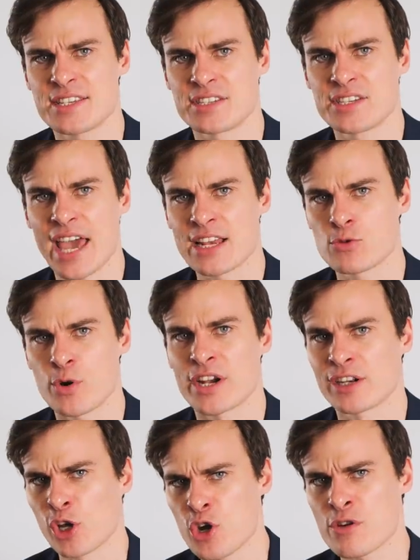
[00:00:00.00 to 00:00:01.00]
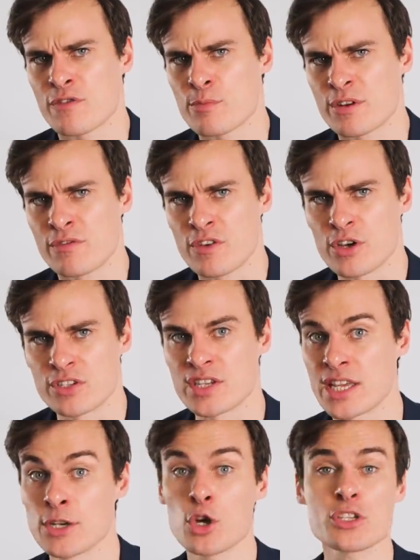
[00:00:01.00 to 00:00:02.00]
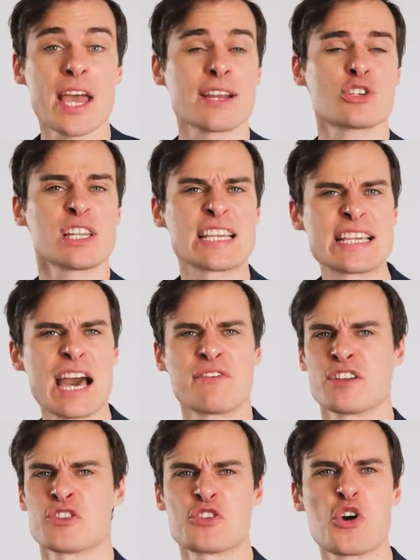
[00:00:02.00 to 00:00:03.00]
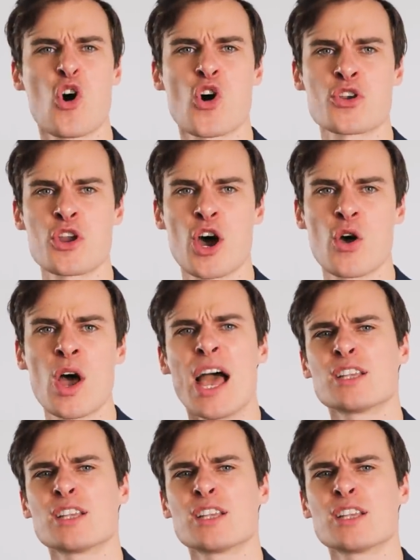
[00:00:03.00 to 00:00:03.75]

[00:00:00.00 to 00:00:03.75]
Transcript: the stage where he'd learn from adversity, not to actually govern, God no,